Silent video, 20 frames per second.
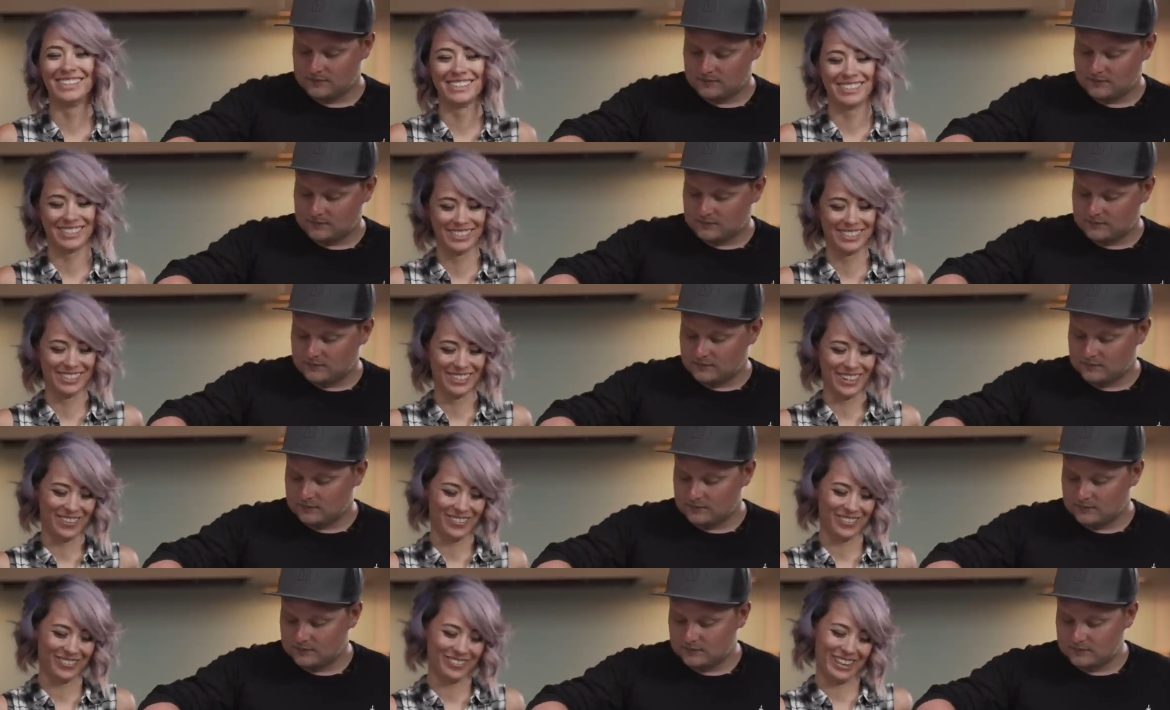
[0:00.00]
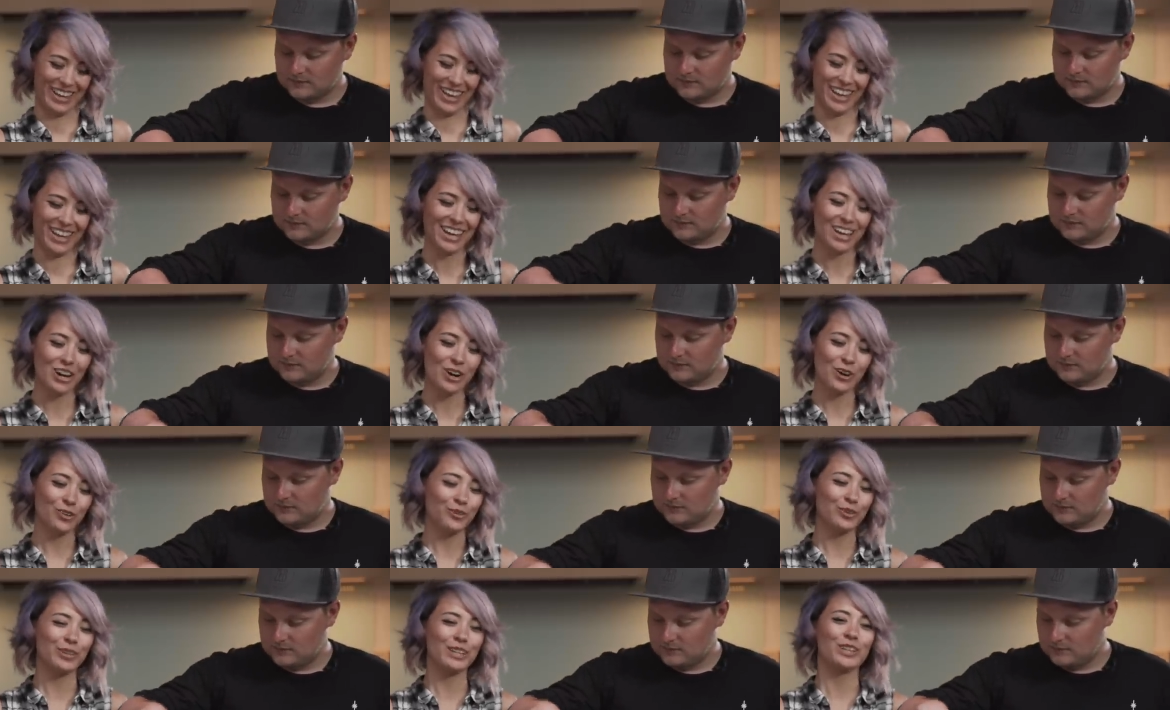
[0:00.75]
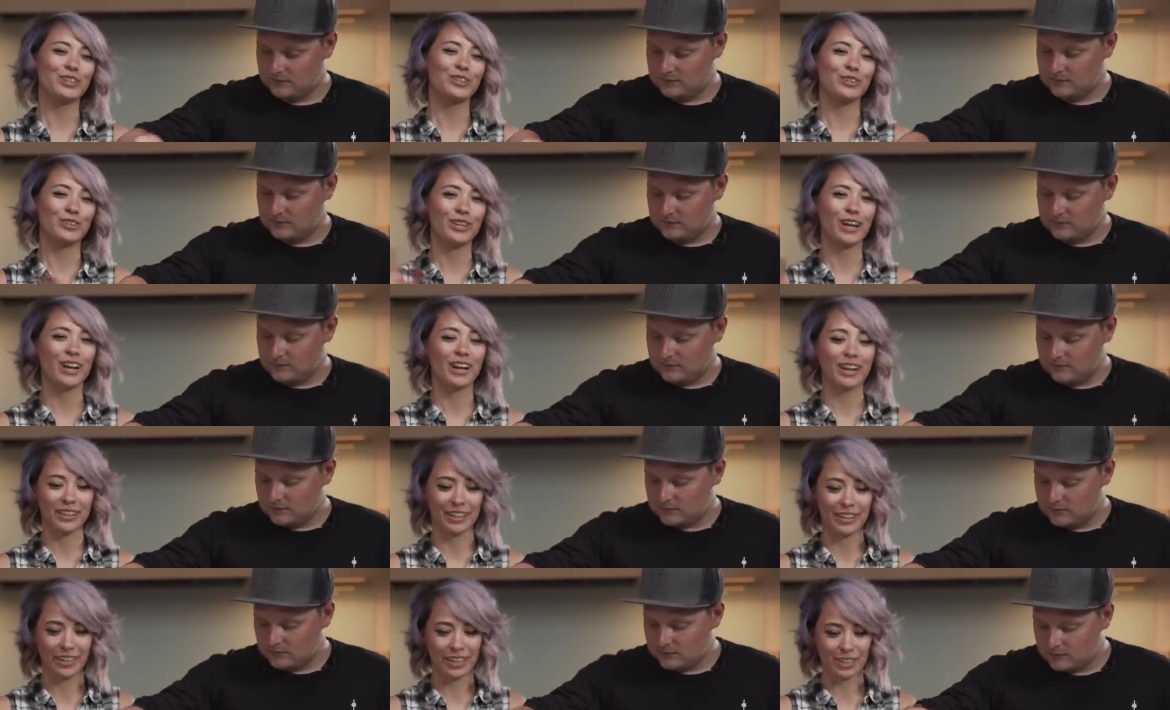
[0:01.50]
Speaker 1: There's no way. We can do
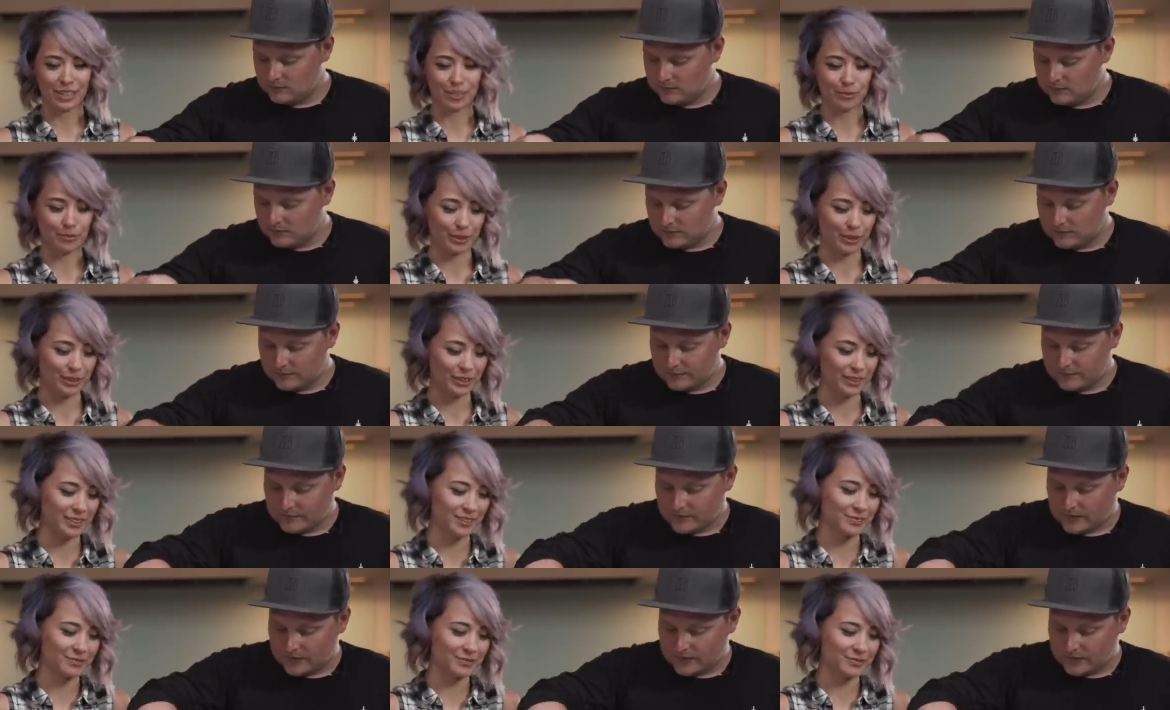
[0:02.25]
that on the next build.